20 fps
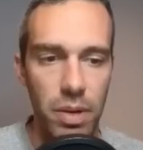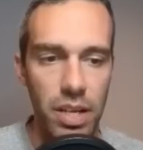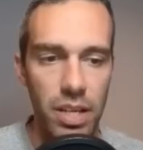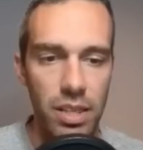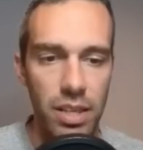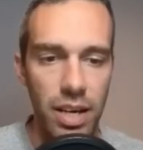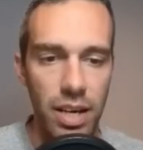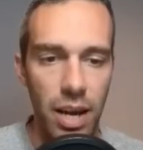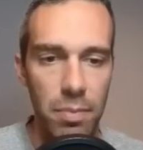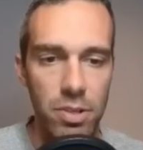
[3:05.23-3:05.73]

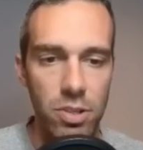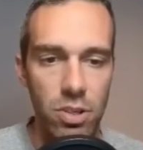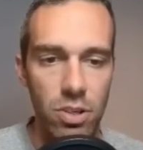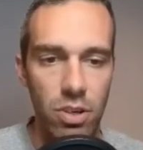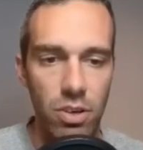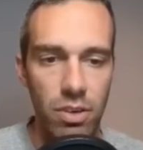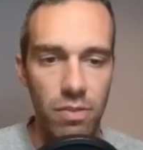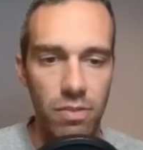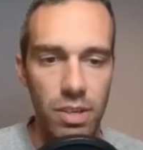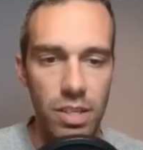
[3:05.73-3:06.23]
there. I bet you
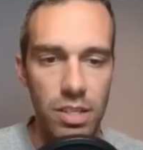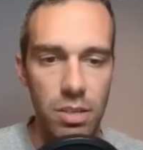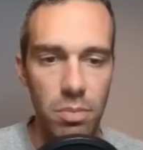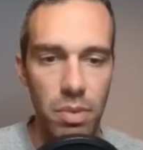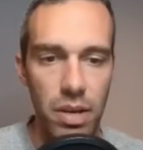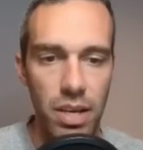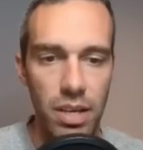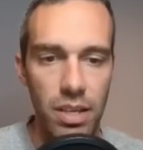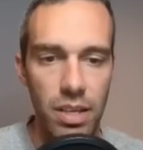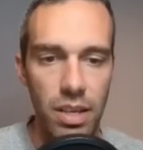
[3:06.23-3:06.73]
don't even need to
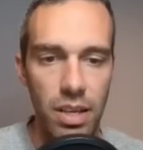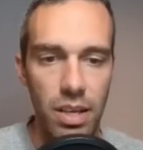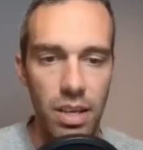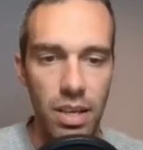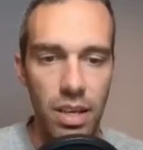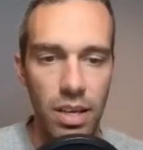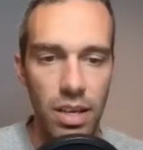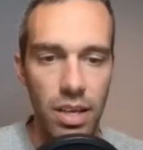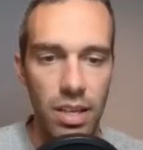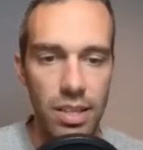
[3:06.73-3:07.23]
bait.
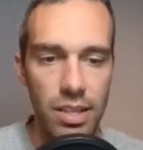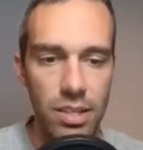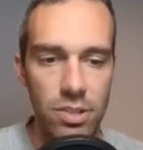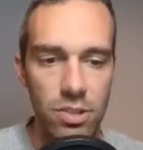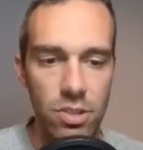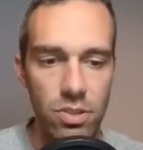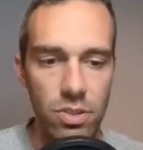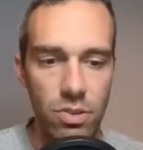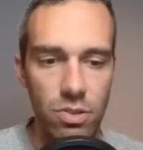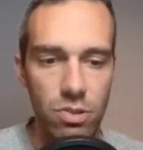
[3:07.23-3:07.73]
Let's
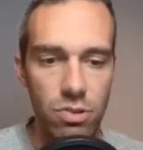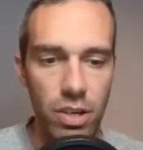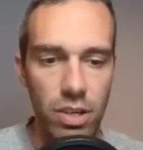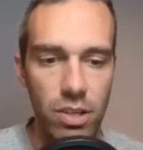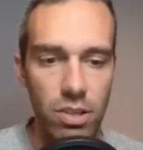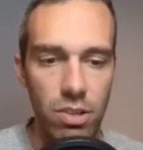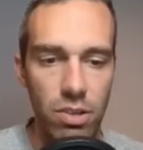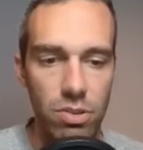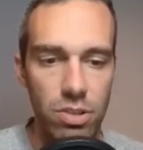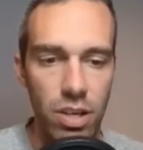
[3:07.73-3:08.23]
just go straight
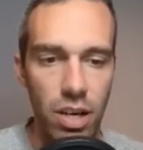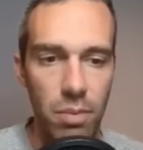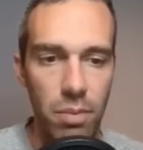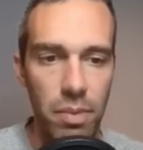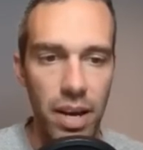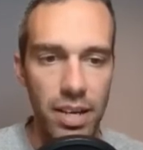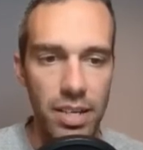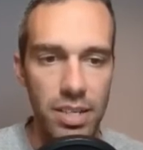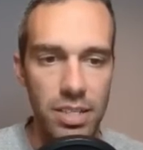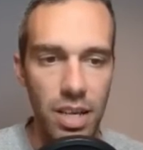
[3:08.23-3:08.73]
close
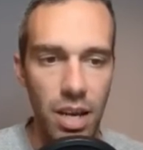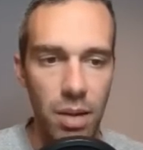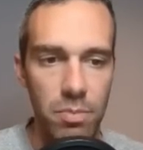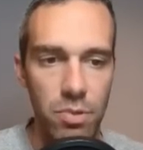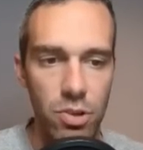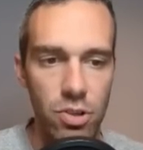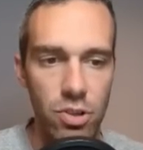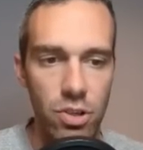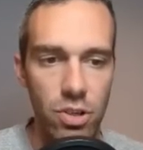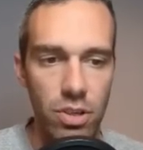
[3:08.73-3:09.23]
combat because I'm
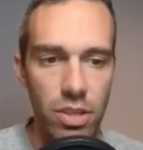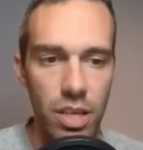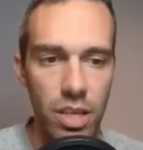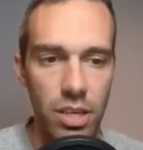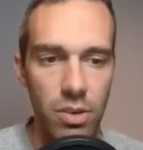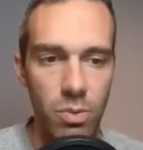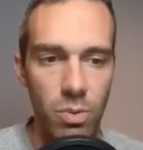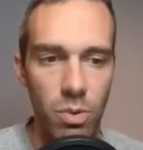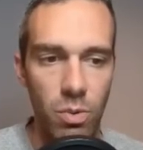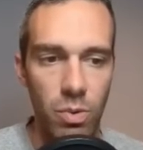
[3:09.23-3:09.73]
sure that
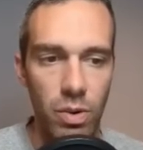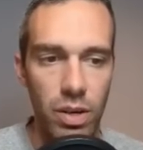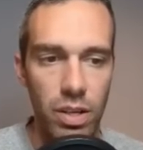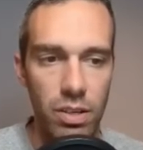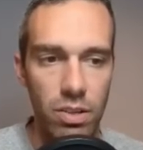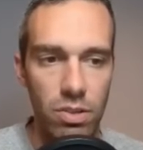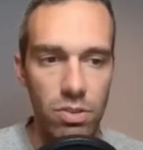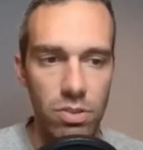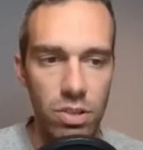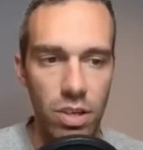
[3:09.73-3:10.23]
you will win
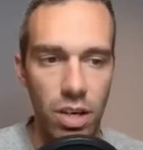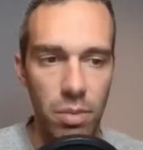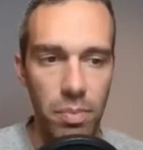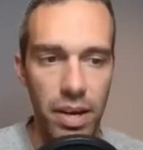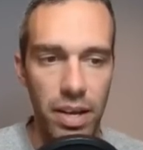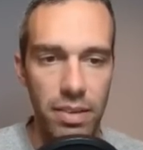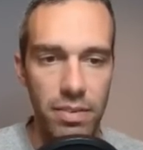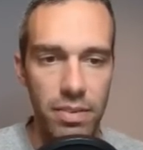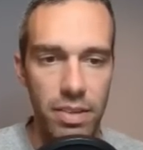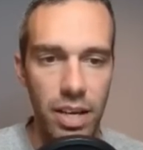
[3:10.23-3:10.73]
close
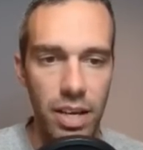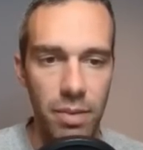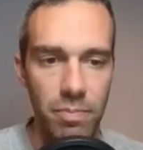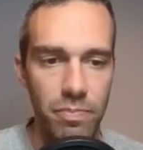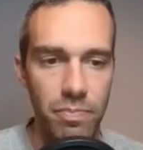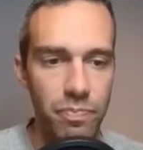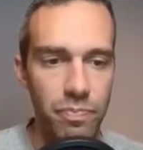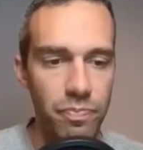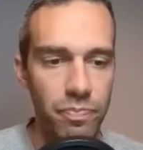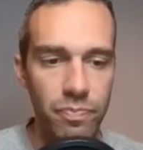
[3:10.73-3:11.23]
combat. Yep.
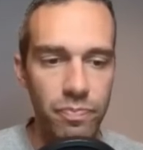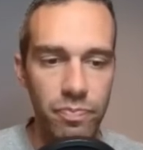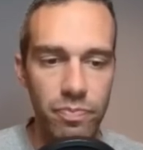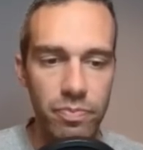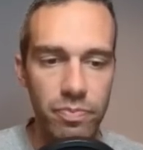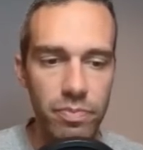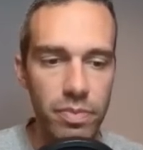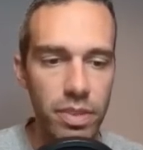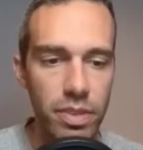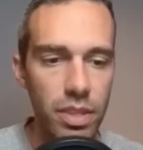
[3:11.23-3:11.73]

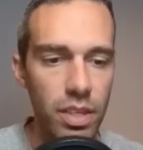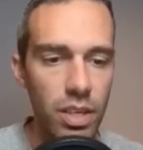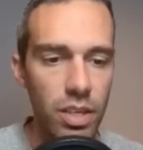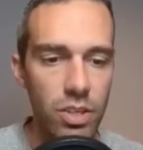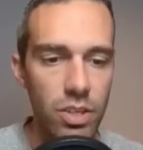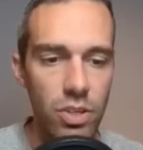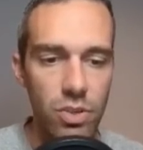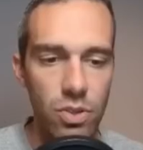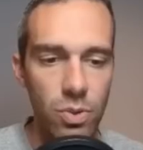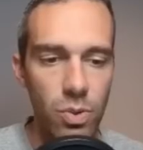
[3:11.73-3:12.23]

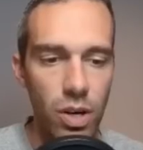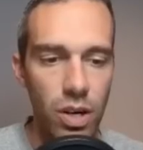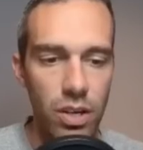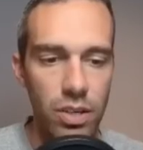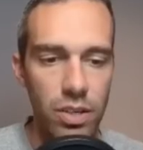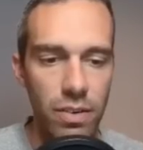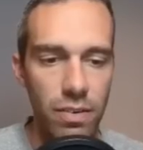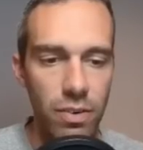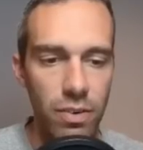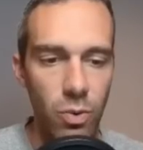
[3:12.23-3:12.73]
You are
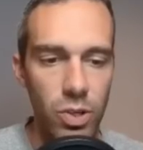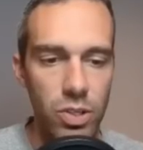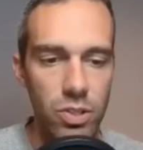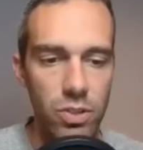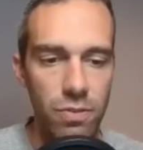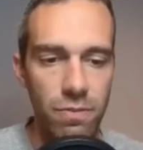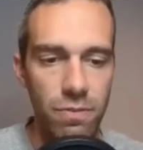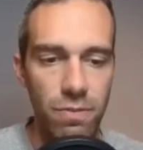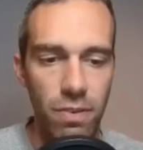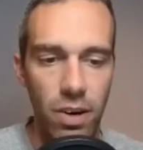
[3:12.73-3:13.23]
going to
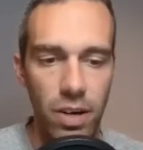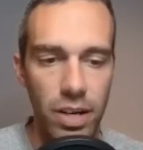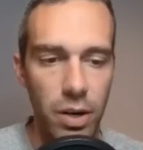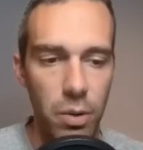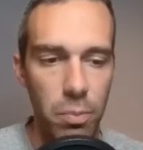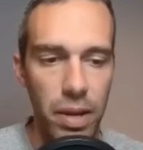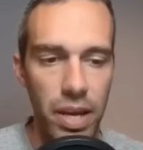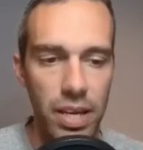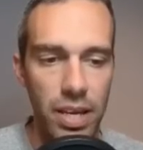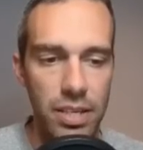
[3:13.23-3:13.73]
far
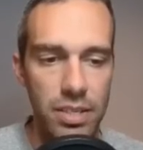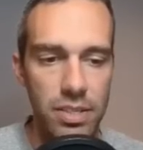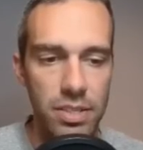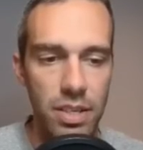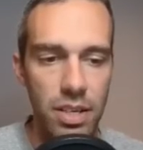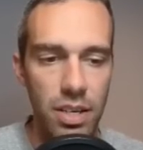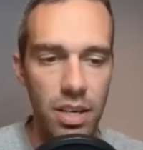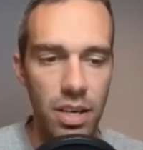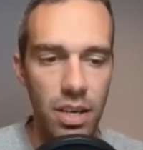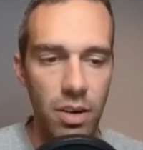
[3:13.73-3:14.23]
outpace
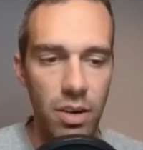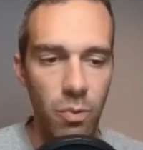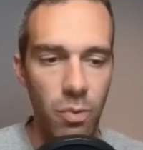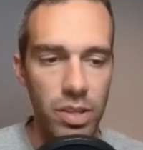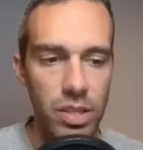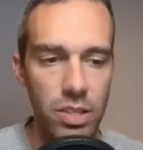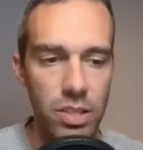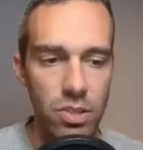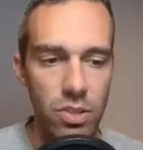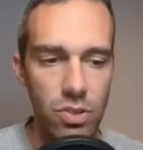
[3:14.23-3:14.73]
with
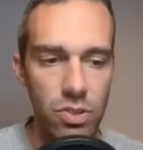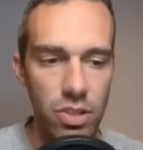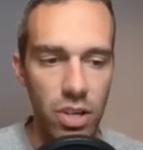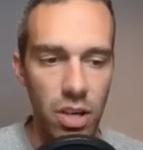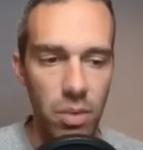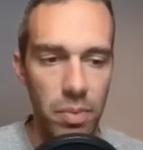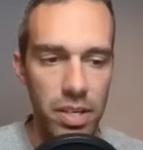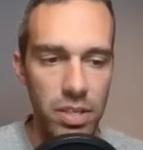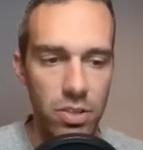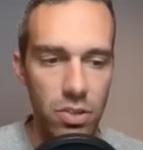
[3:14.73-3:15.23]
these close
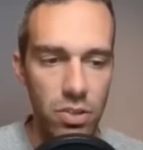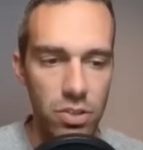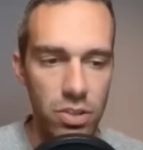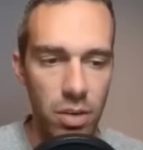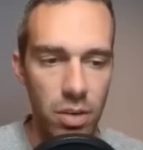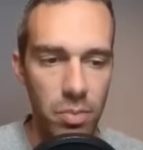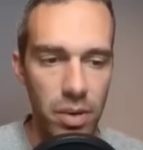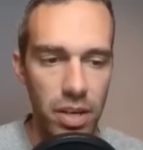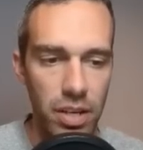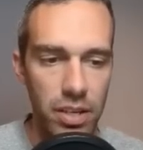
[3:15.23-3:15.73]
combats. Close
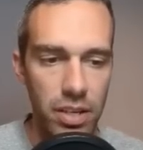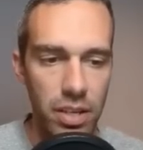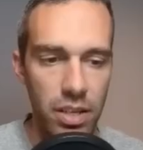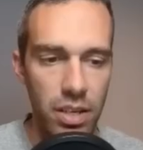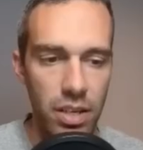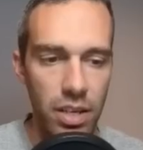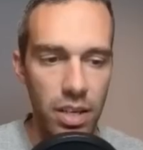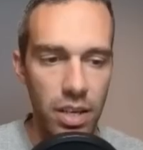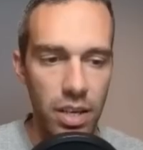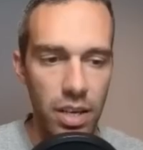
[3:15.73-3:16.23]
combat
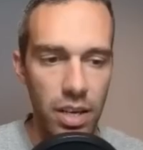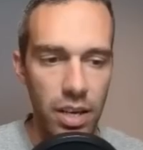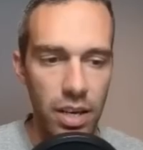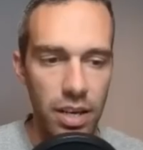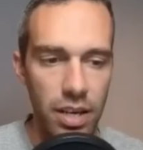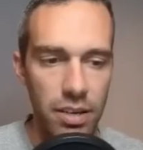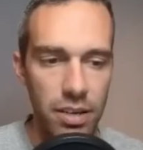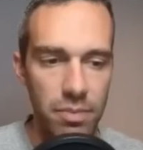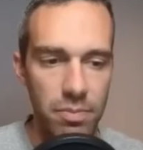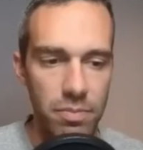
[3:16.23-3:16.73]

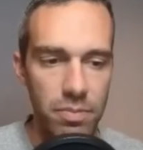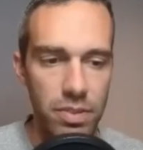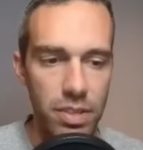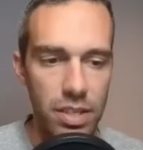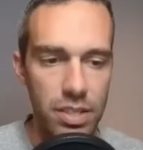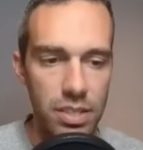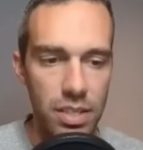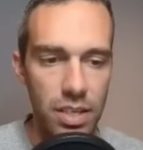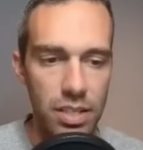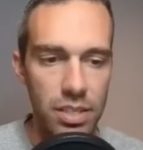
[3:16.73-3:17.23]

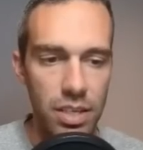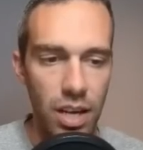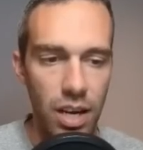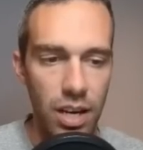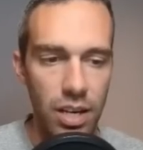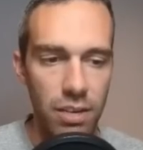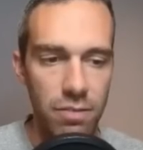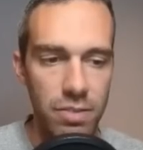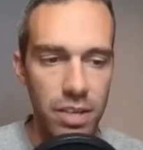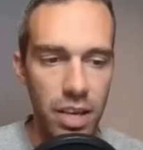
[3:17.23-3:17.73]
does a
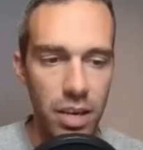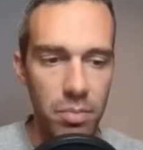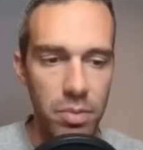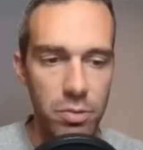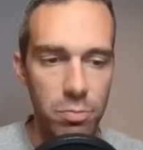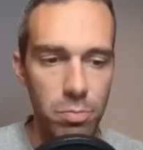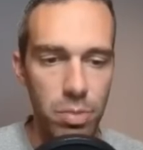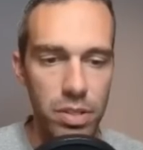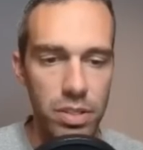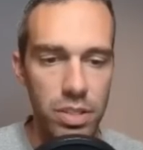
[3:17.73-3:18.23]
ton of
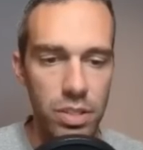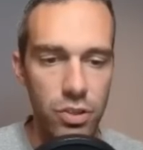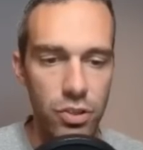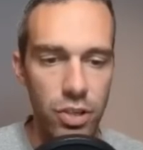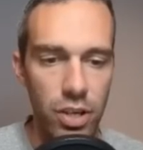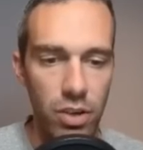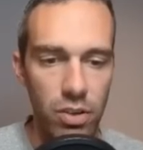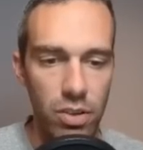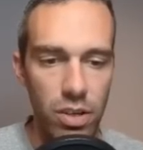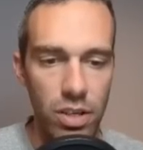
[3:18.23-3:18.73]
damage, plus these
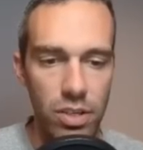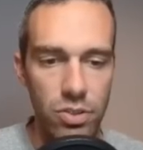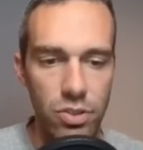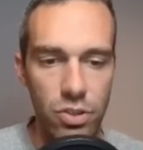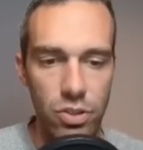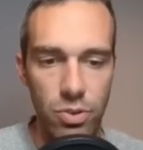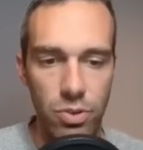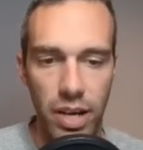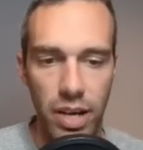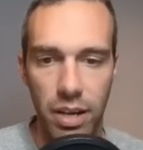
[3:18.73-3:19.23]
Shadow Claws
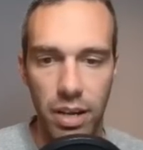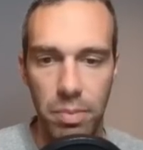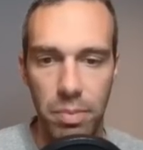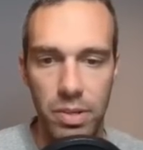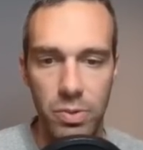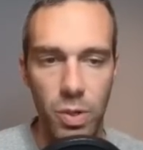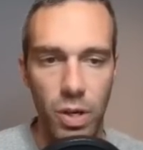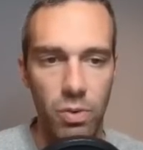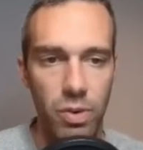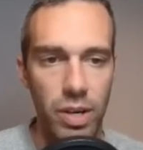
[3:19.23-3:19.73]
do add up
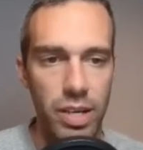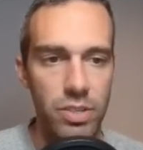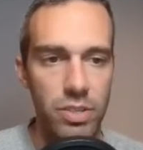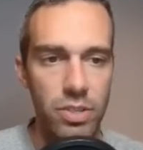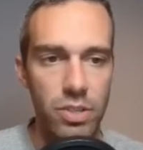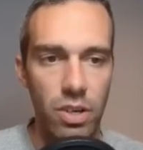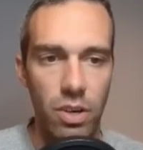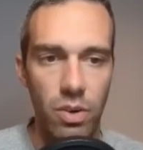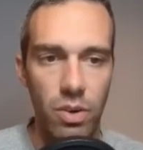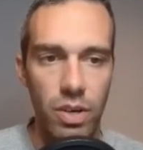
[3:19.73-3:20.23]
as well, right?
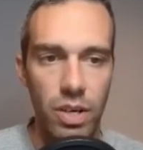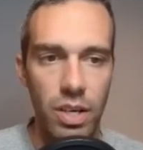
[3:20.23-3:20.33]
So